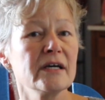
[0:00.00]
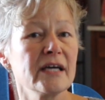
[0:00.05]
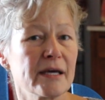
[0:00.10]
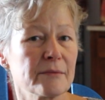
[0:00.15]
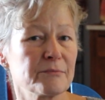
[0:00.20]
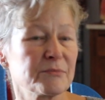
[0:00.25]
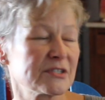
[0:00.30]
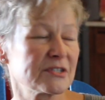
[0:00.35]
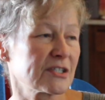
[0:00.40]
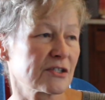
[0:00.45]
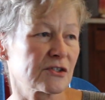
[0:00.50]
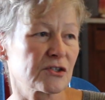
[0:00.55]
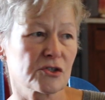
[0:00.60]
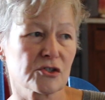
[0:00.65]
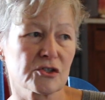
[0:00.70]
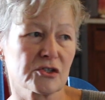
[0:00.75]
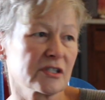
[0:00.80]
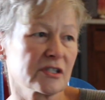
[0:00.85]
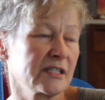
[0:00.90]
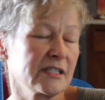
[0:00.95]
and
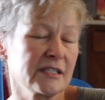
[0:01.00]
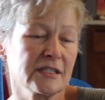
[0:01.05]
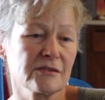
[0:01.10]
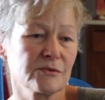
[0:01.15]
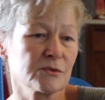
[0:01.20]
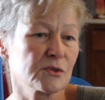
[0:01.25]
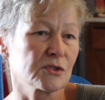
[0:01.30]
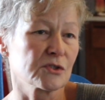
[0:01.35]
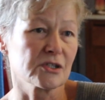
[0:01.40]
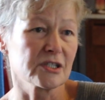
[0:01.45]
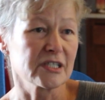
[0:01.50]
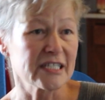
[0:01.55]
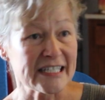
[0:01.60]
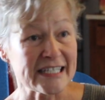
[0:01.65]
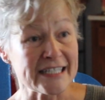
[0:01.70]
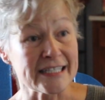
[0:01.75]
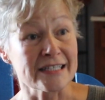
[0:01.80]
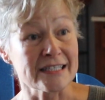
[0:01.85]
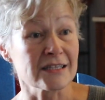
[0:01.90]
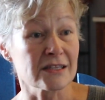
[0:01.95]

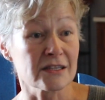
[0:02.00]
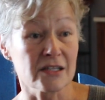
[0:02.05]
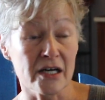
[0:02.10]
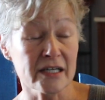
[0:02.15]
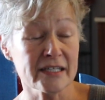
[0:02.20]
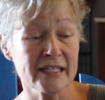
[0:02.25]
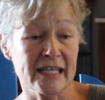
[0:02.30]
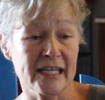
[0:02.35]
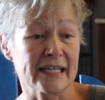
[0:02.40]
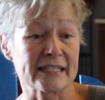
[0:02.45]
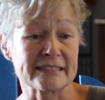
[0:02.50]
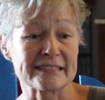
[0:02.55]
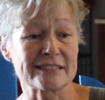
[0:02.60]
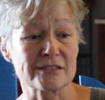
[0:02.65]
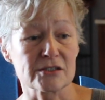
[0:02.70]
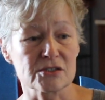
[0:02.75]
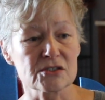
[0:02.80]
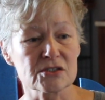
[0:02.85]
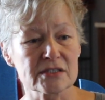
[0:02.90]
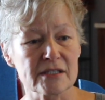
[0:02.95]
particularly lung
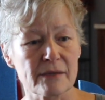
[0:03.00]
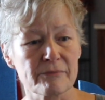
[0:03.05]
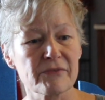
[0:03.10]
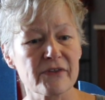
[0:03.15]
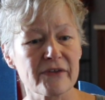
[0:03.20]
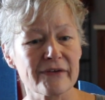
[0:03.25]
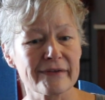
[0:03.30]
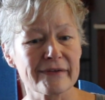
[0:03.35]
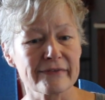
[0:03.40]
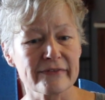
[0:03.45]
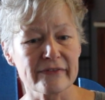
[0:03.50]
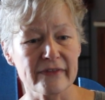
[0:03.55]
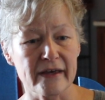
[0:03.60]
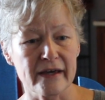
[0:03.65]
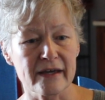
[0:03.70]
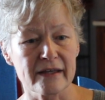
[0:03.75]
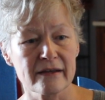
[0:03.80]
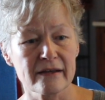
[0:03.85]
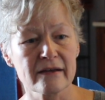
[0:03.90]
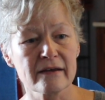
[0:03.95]
cancer, something
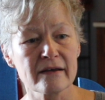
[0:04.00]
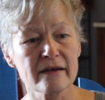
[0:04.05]
that